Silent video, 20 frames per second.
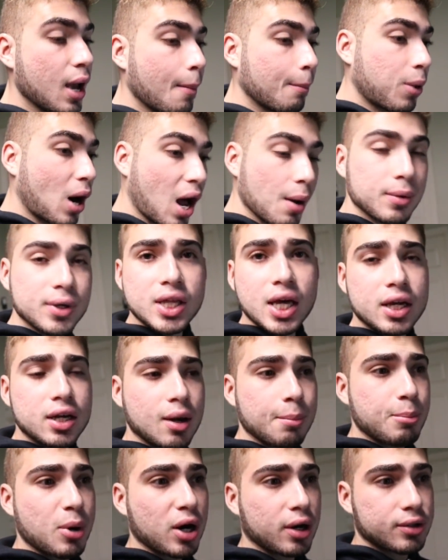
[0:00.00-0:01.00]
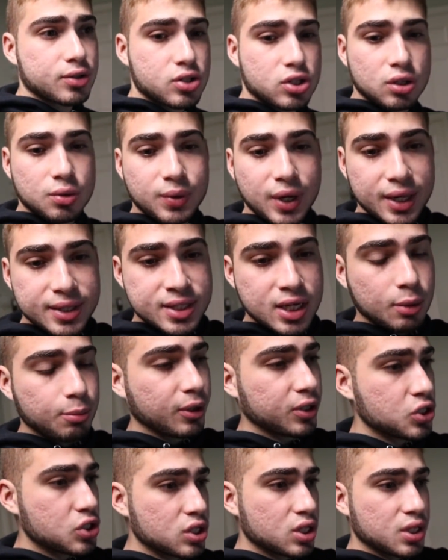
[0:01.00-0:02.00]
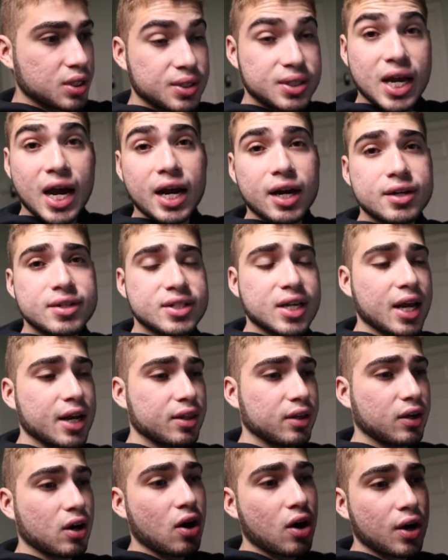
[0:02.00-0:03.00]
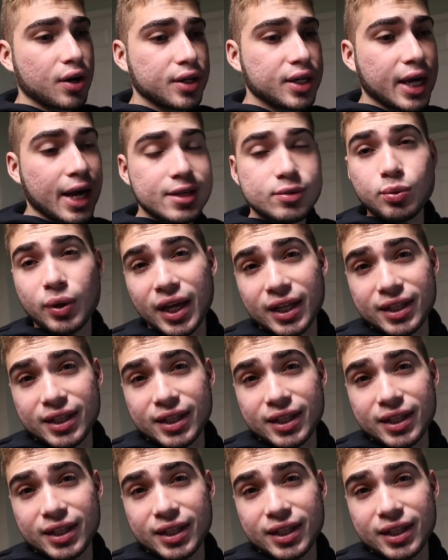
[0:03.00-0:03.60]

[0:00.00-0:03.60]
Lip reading: Probably the end of part two when I take pictures of the entire side of the car, you guys will